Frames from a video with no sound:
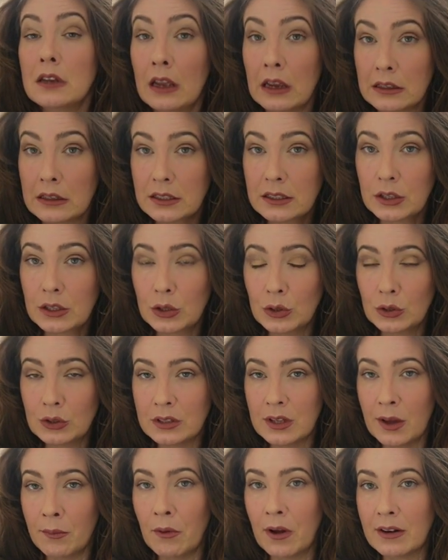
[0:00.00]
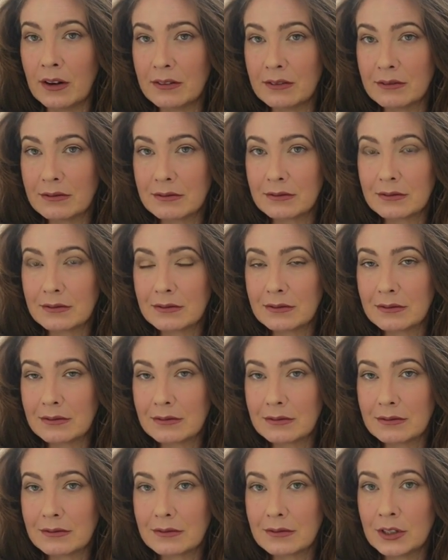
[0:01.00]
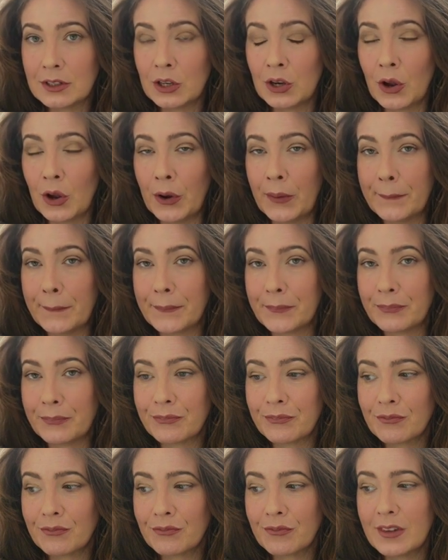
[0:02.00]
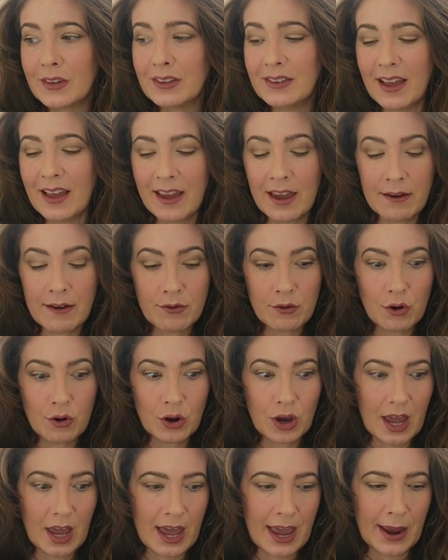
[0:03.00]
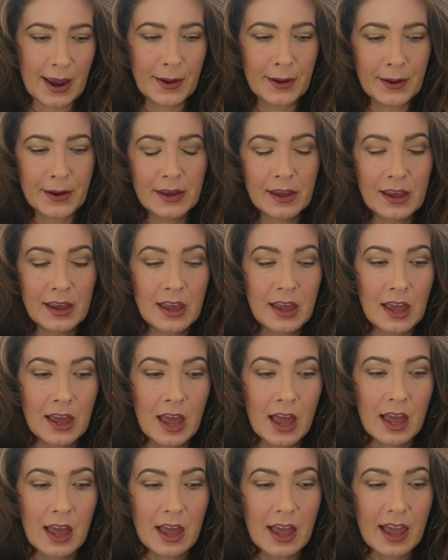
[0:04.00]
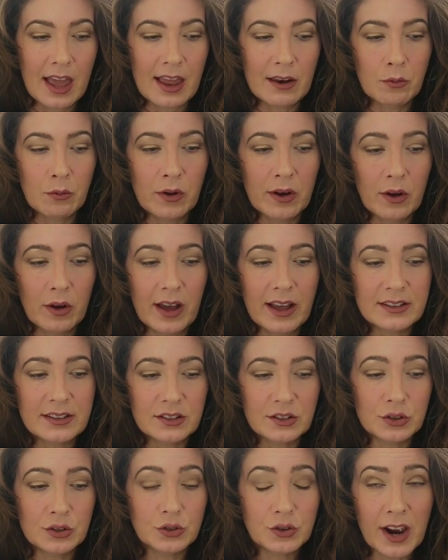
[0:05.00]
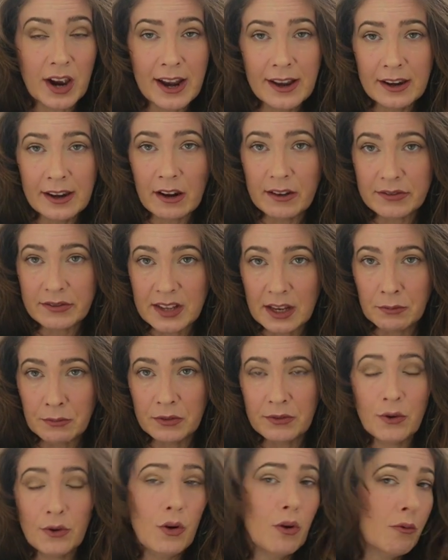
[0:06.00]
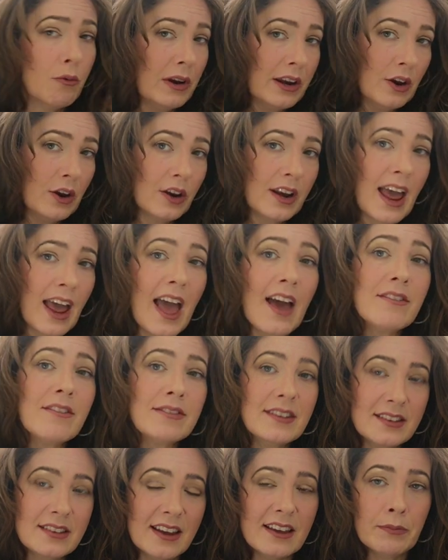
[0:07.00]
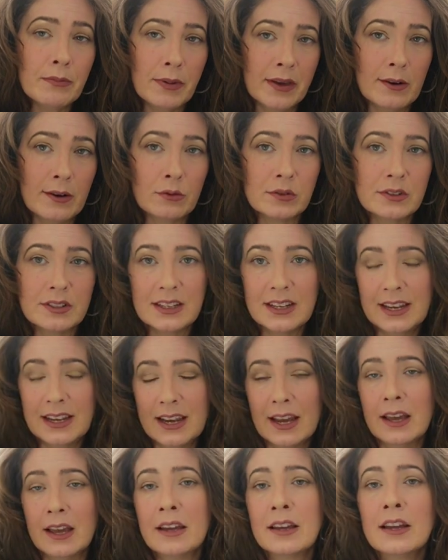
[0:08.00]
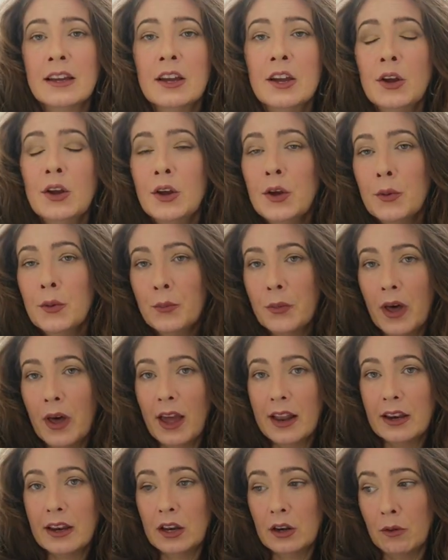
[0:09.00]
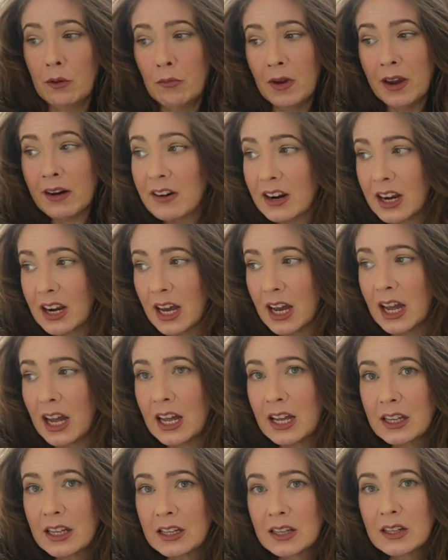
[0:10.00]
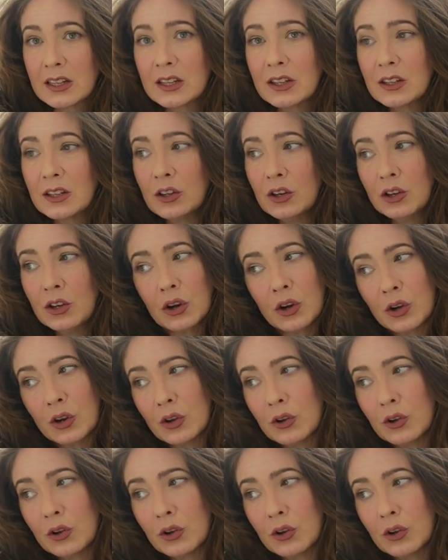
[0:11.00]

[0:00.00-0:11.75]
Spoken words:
execute someone? Is that ever okay? And well, as an Australian, I've said before, we don't have the death penalty here. But in America, you